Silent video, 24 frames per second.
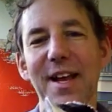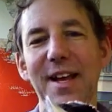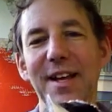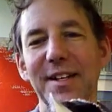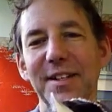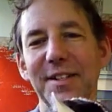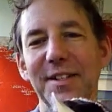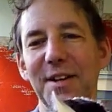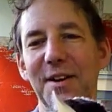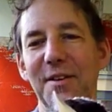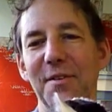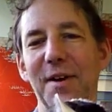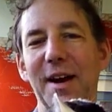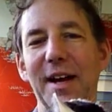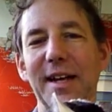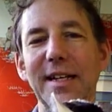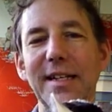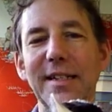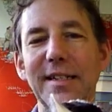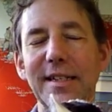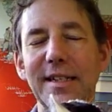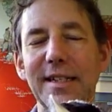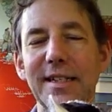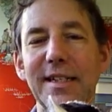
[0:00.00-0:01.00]
So
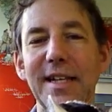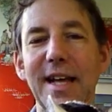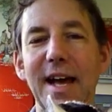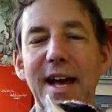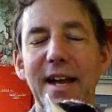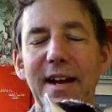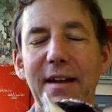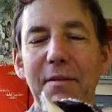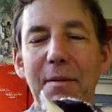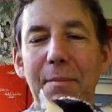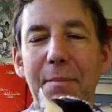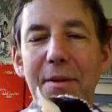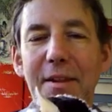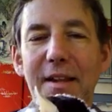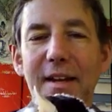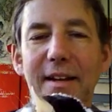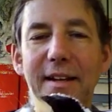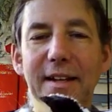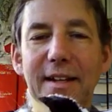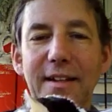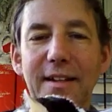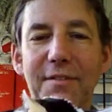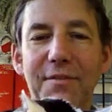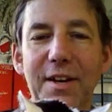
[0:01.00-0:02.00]
easy as that. I'm going to put the
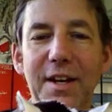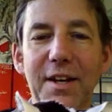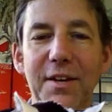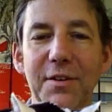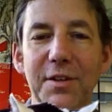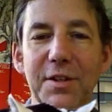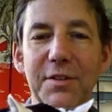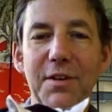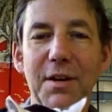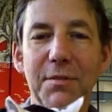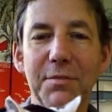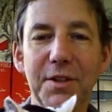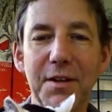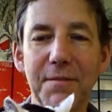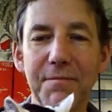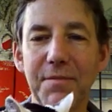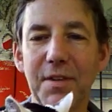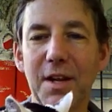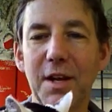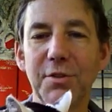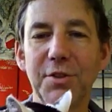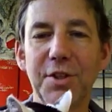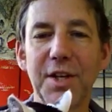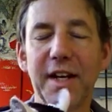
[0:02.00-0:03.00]
link in the video description.
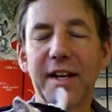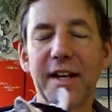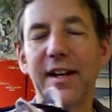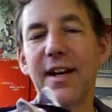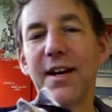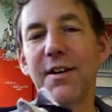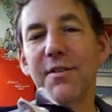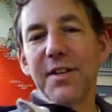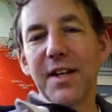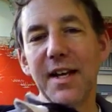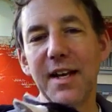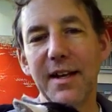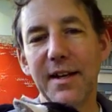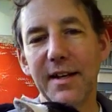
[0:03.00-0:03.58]
Go check it out.